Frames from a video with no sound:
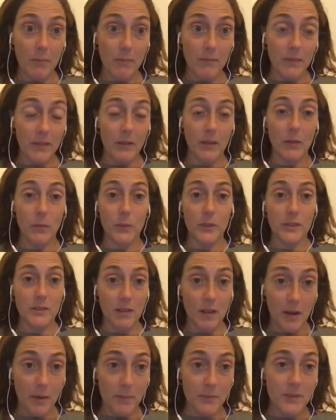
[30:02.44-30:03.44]
and then we
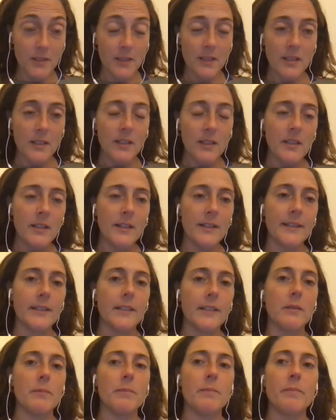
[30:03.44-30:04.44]
stopped. Um,
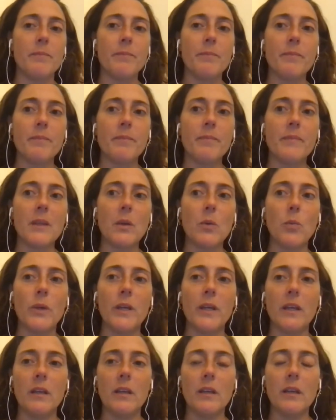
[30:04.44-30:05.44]
mm-hmm.
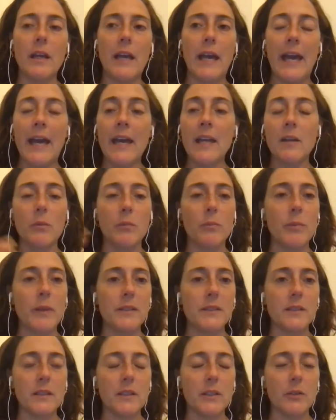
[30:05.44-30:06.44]
We had a
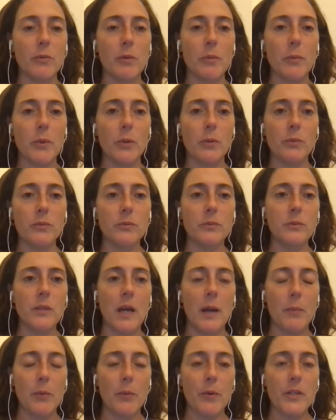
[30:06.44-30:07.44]
basically remote
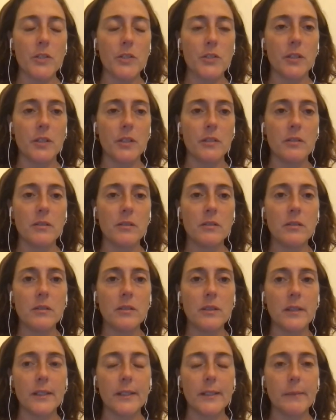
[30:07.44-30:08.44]
operation.
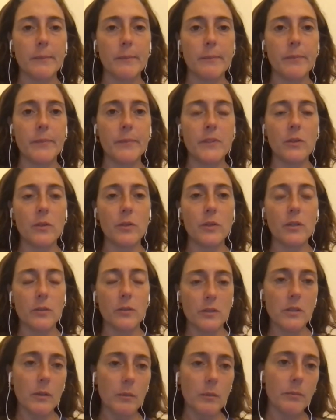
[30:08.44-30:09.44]
Um, so there were
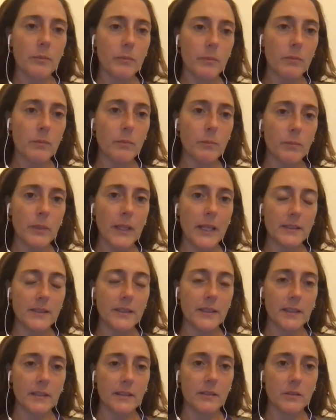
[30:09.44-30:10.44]
some
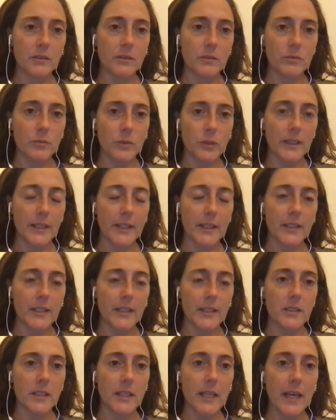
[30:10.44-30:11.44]
blessings related
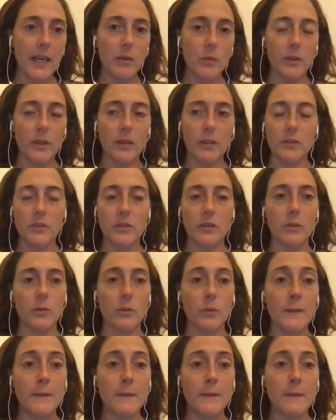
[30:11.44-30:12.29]
to that. We also,